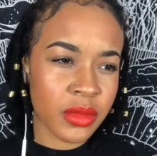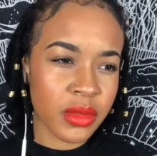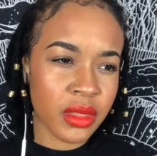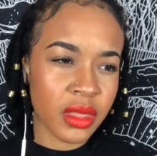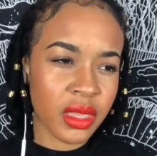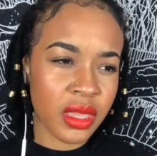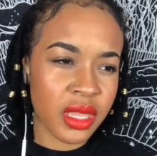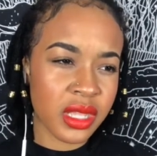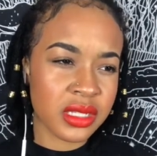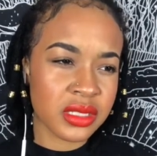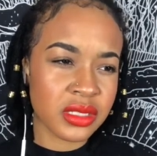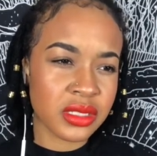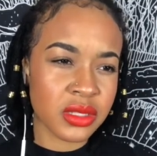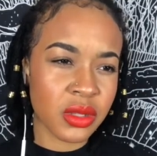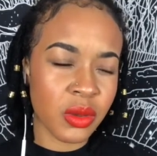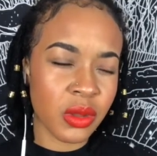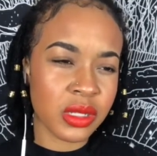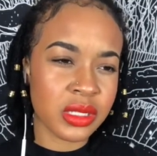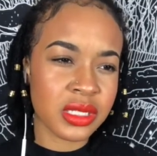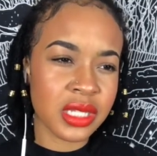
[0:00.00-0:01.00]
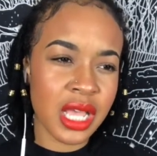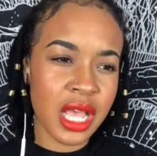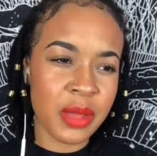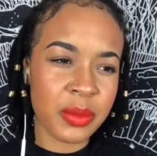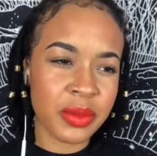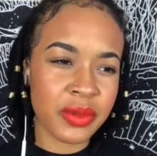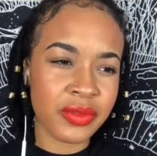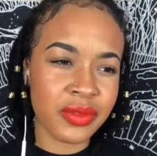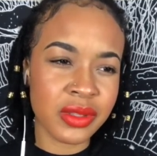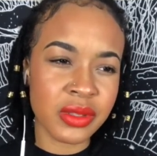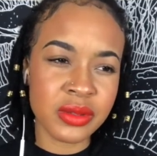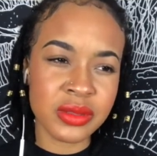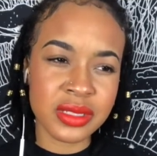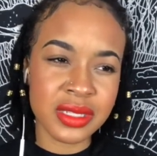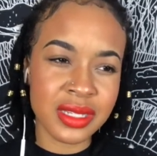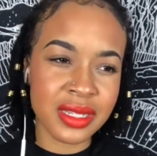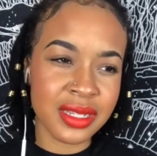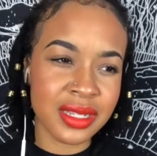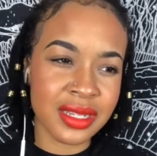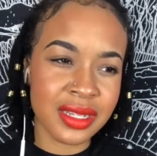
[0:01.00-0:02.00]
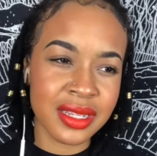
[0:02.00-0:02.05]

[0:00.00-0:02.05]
And so on top of losing